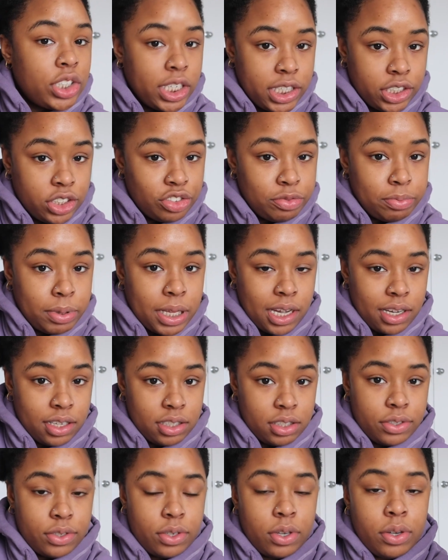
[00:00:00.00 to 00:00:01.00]
Change of
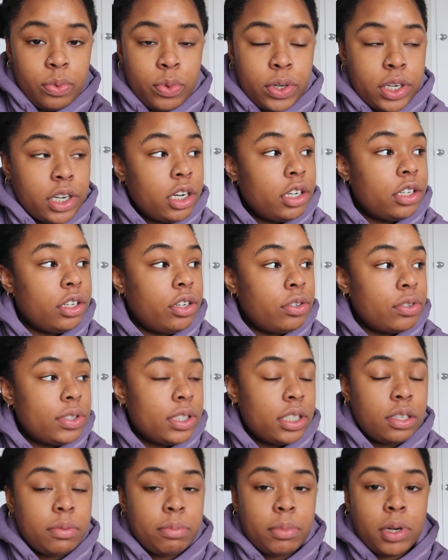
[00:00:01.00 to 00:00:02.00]
plans. We're gonna go
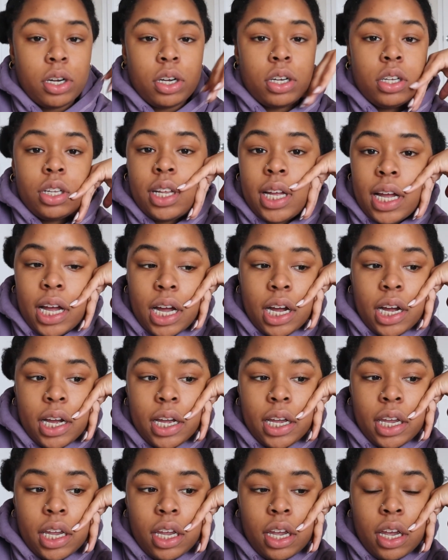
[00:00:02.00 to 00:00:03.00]
to the mall.
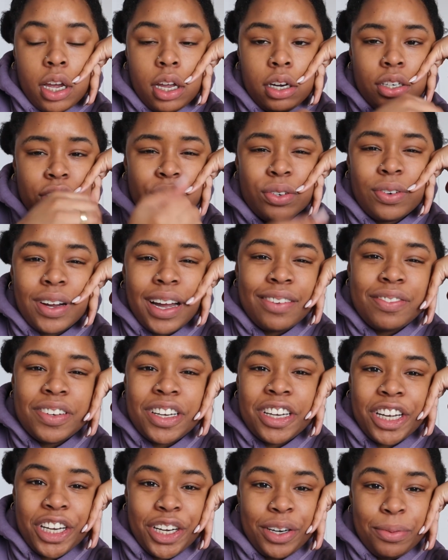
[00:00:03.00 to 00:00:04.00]
I don't have
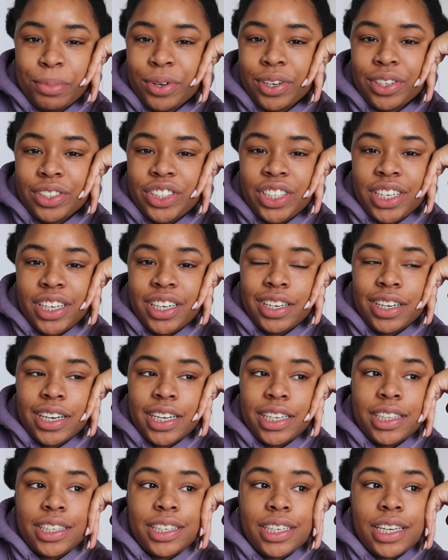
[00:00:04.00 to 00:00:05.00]
a hairbrush here.
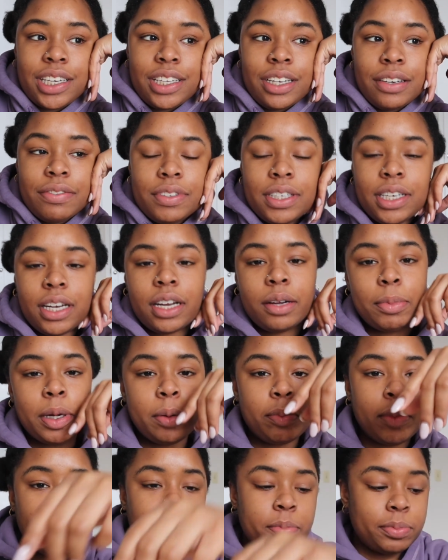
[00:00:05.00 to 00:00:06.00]
I think I left it at
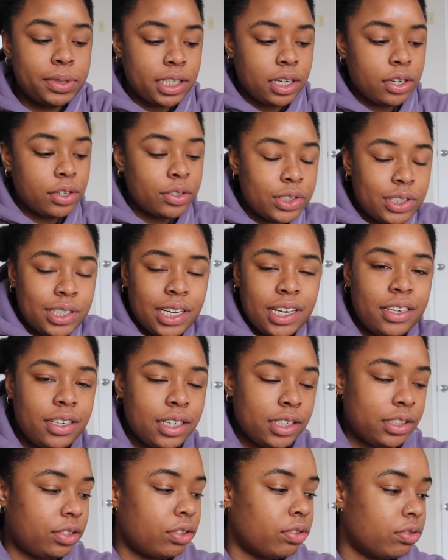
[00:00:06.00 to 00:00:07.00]
my mom's house and
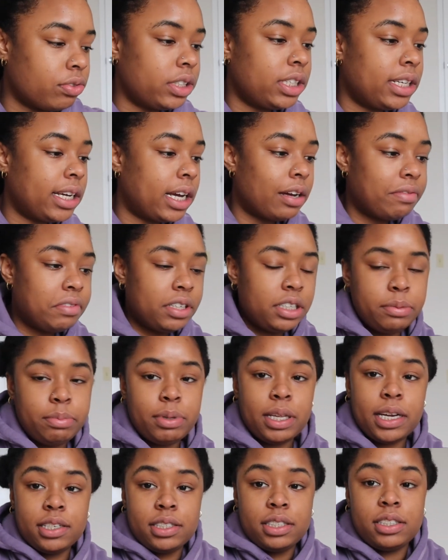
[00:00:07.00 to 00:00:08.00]
I don't really have any
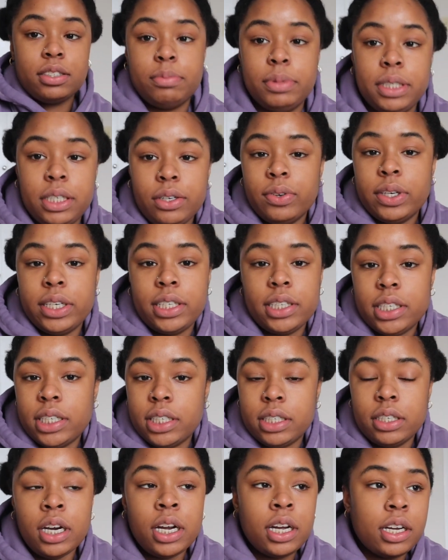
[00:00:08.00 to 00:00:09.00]
plans to be going
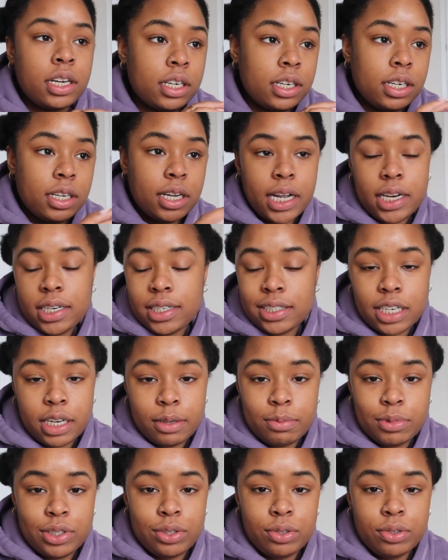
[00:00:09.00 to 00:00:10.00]
there
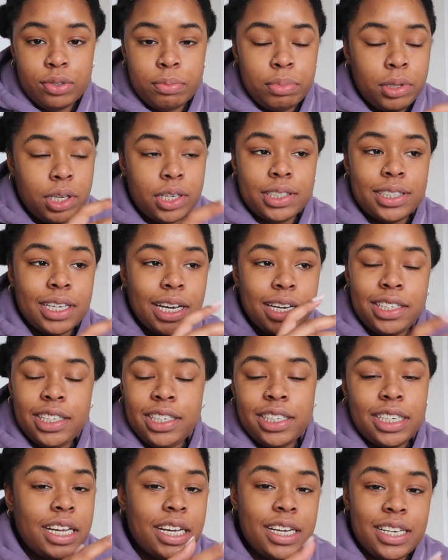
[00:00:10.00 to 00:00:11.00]
anytime soon. Plus, I
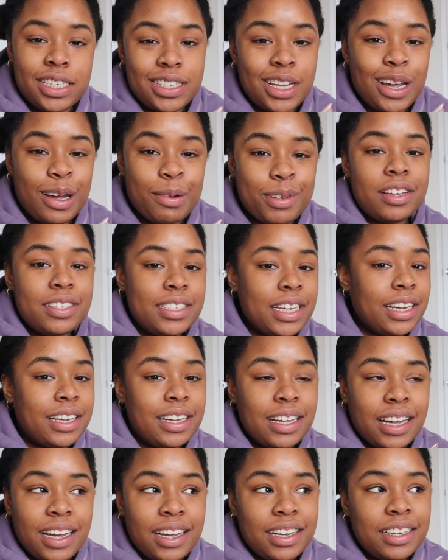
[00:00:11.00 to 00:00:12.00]
need it ASAP because I
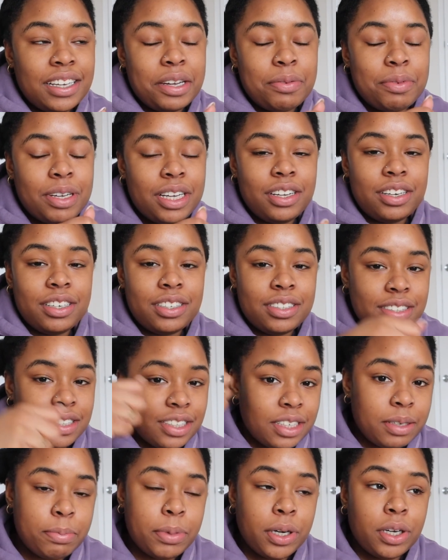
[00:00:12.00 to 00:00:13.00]
can't get my hair in a
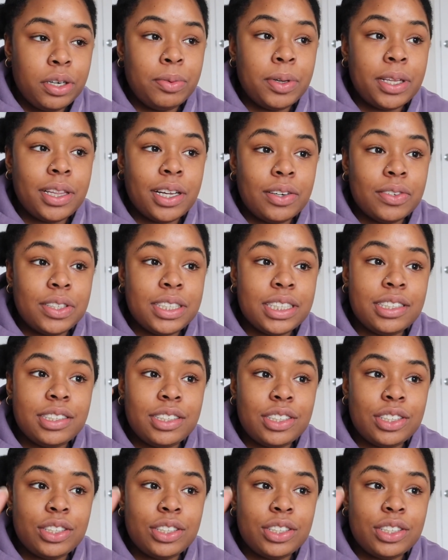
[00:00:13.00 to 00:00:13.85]
slick bun without it.